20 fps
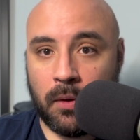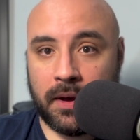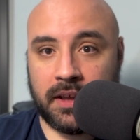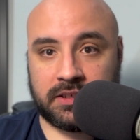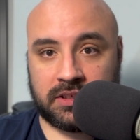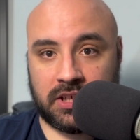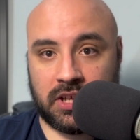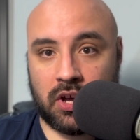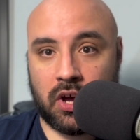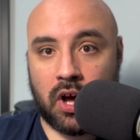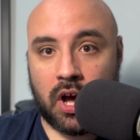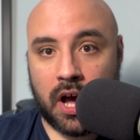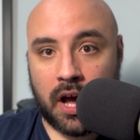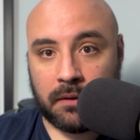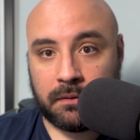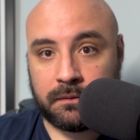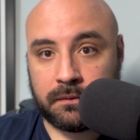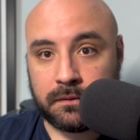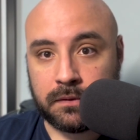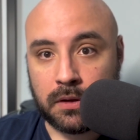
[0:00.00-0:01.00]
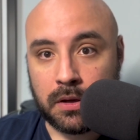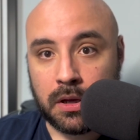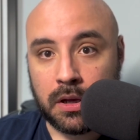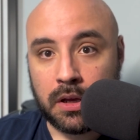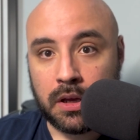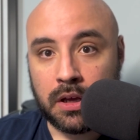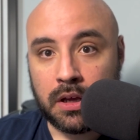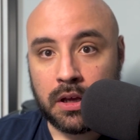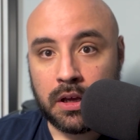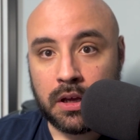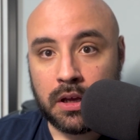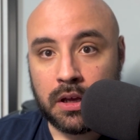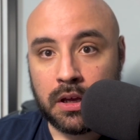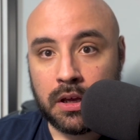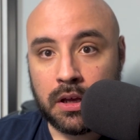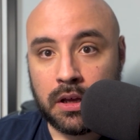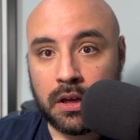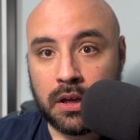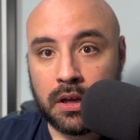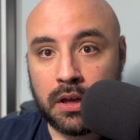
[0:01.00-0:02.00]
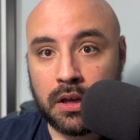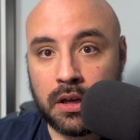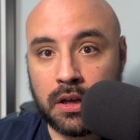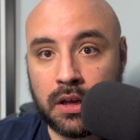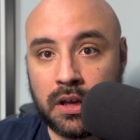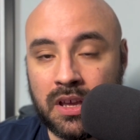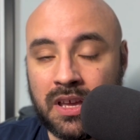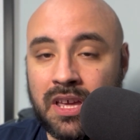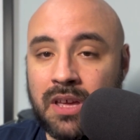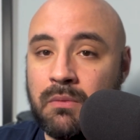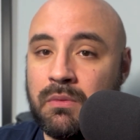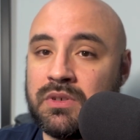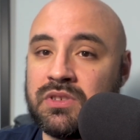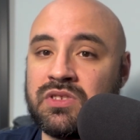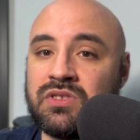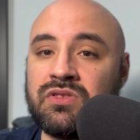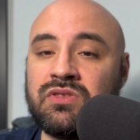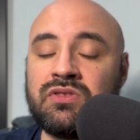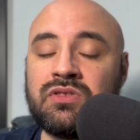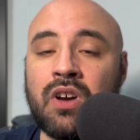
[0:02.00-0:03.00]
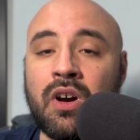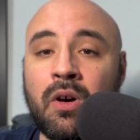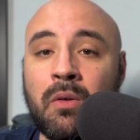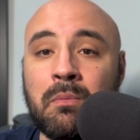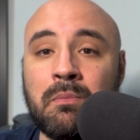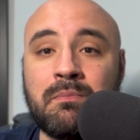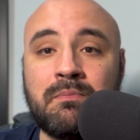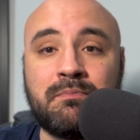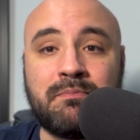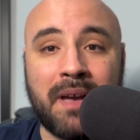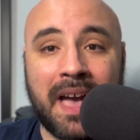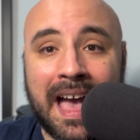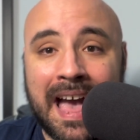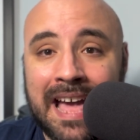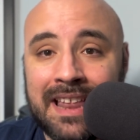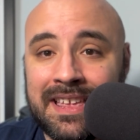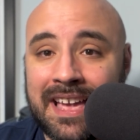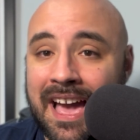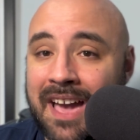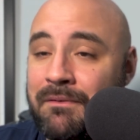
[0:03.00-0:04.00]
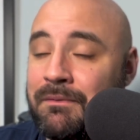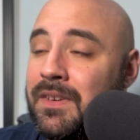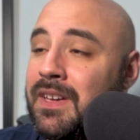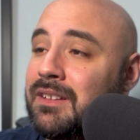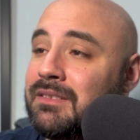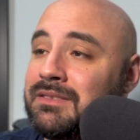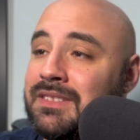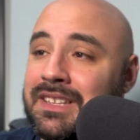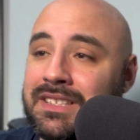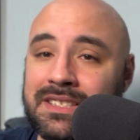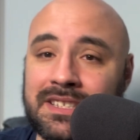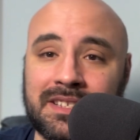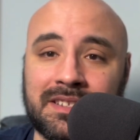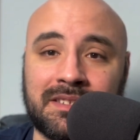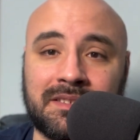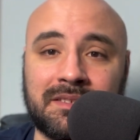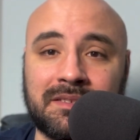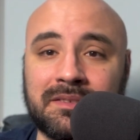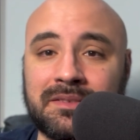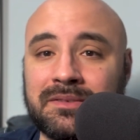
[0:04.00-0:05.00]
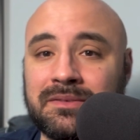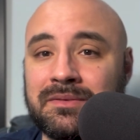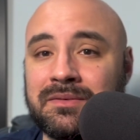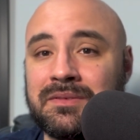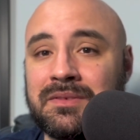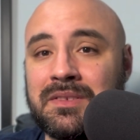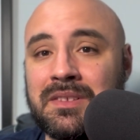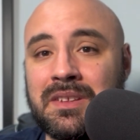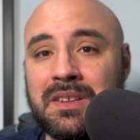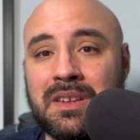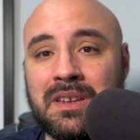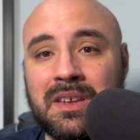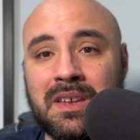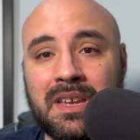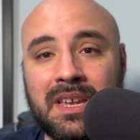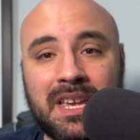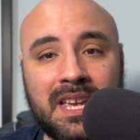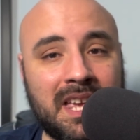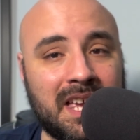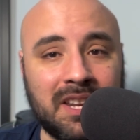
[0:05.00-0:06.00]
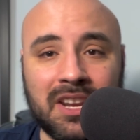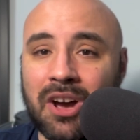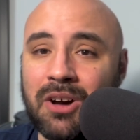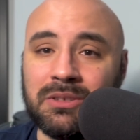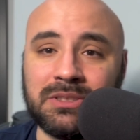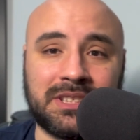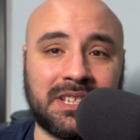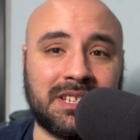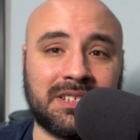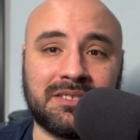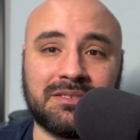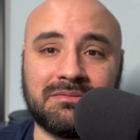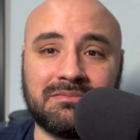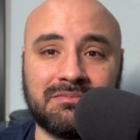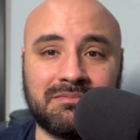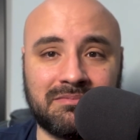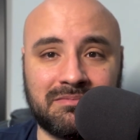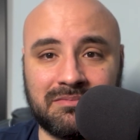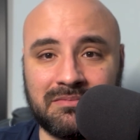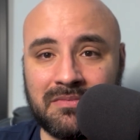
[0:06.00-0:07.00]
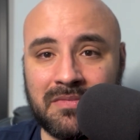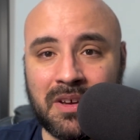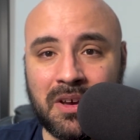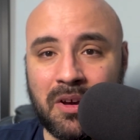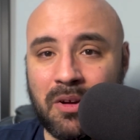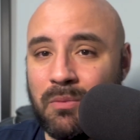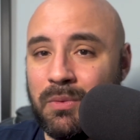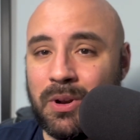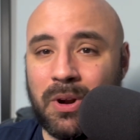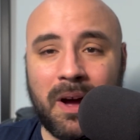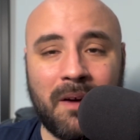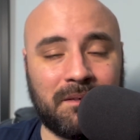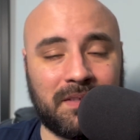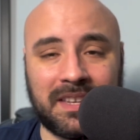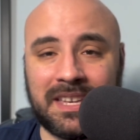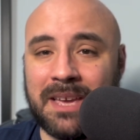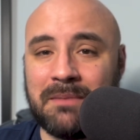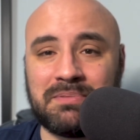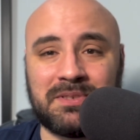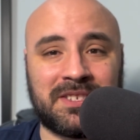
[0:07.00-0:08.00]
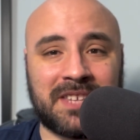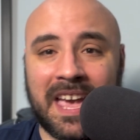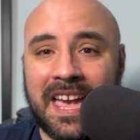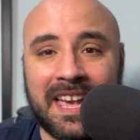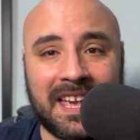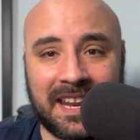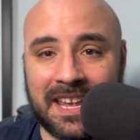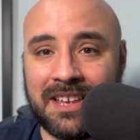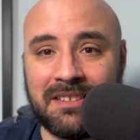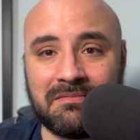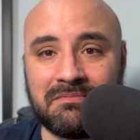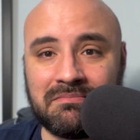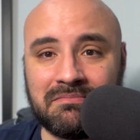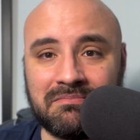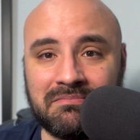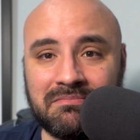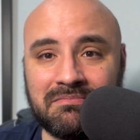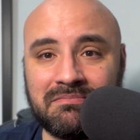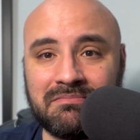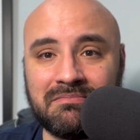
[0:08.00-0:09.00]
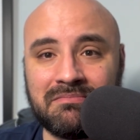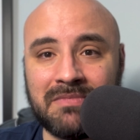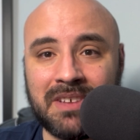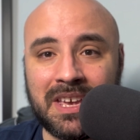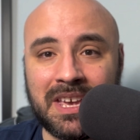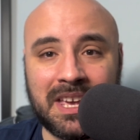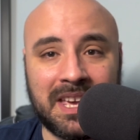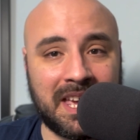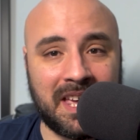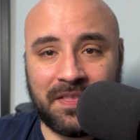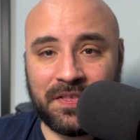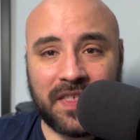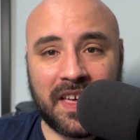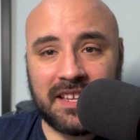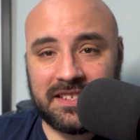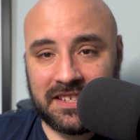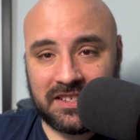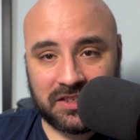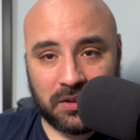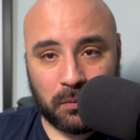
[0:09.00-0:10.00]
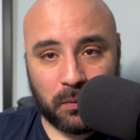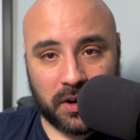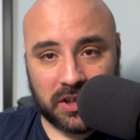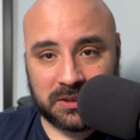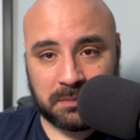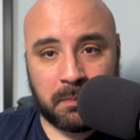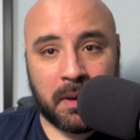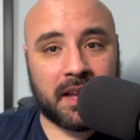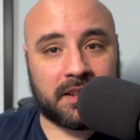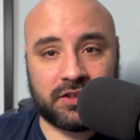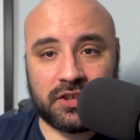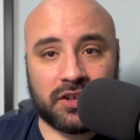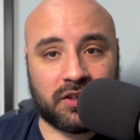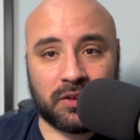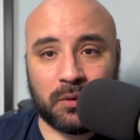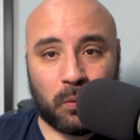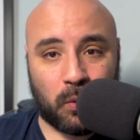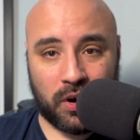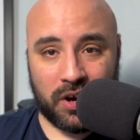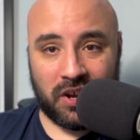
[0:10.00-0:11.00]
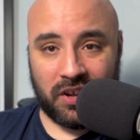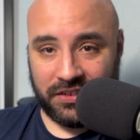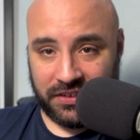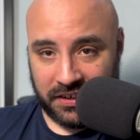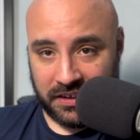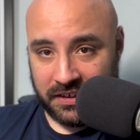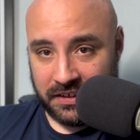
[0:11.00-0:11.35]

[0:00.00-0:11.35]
is he off. He was so bad. Listen, he knows it. We don't have to keep saying it. He thinks he's the worst pitcher in the world.